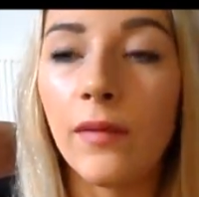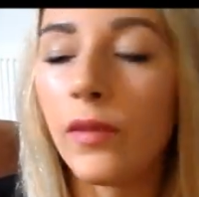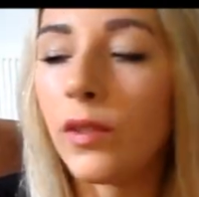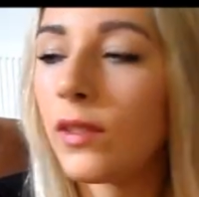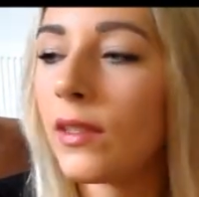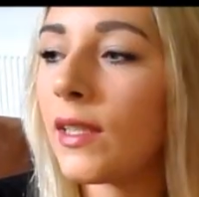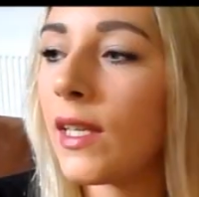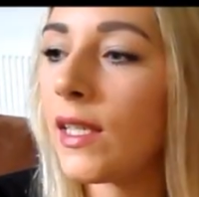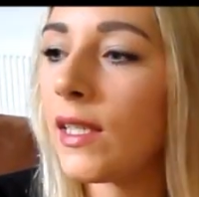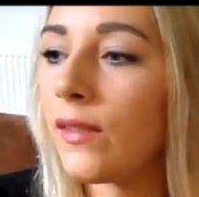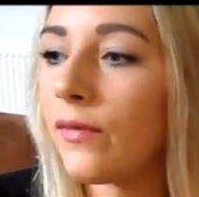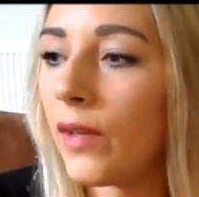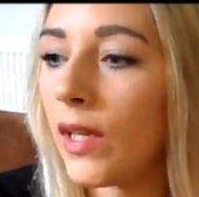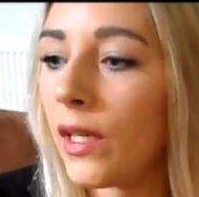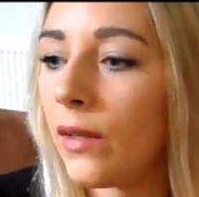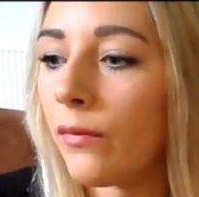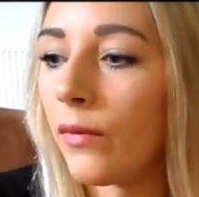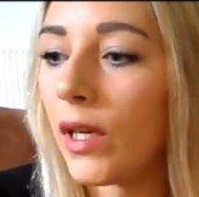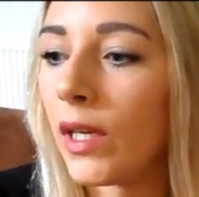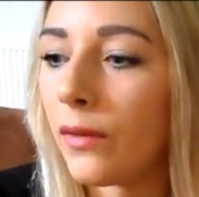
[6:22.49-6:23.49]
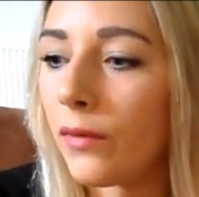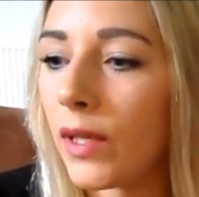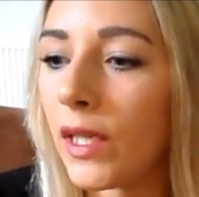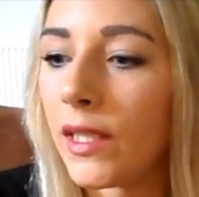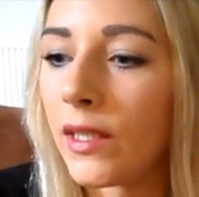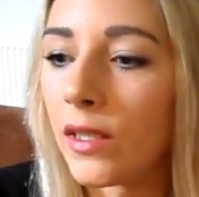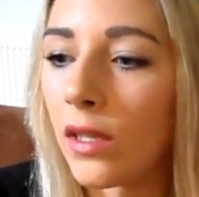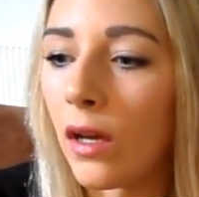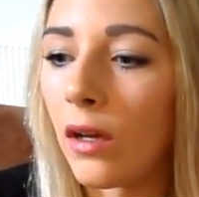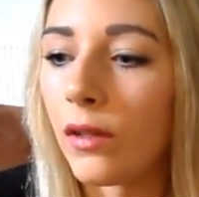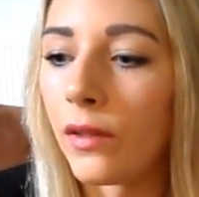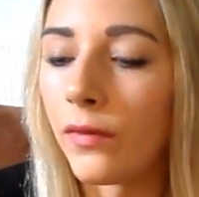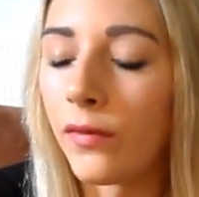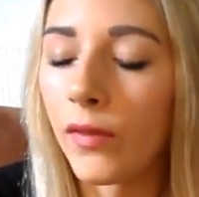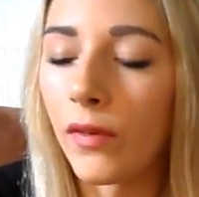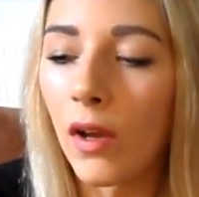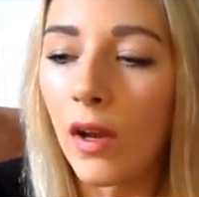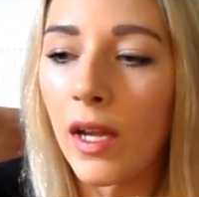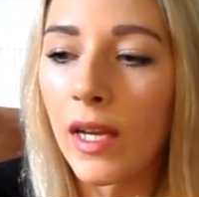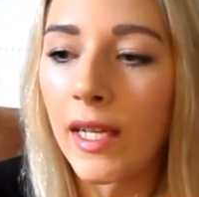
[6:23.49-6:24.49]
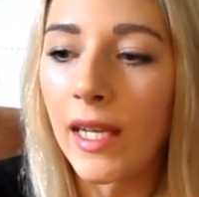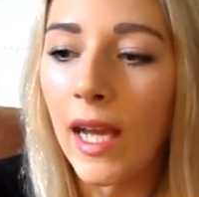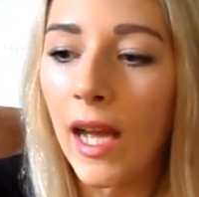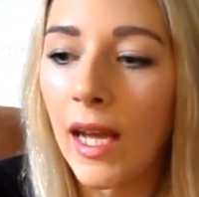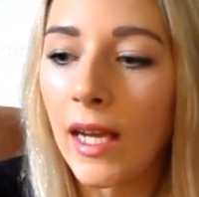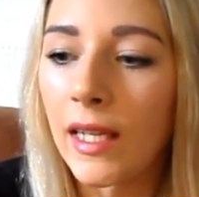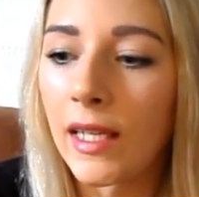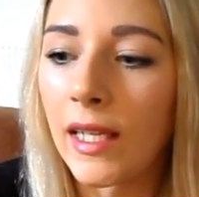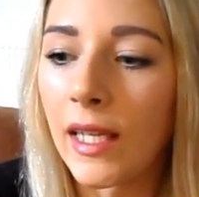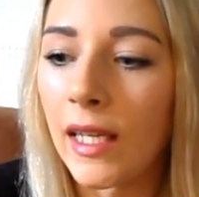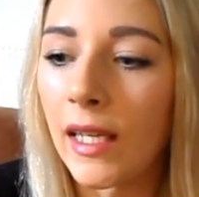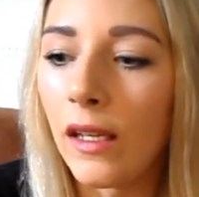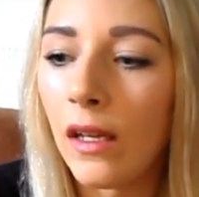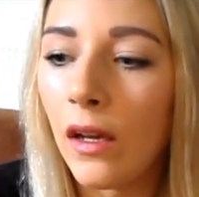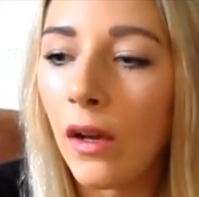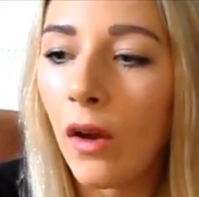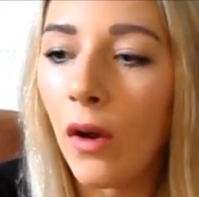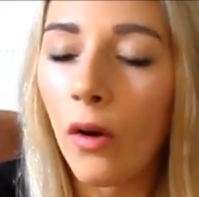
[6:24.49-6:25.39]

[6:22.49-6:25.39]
If your skin's feeling really, really dull, if you've got any acne,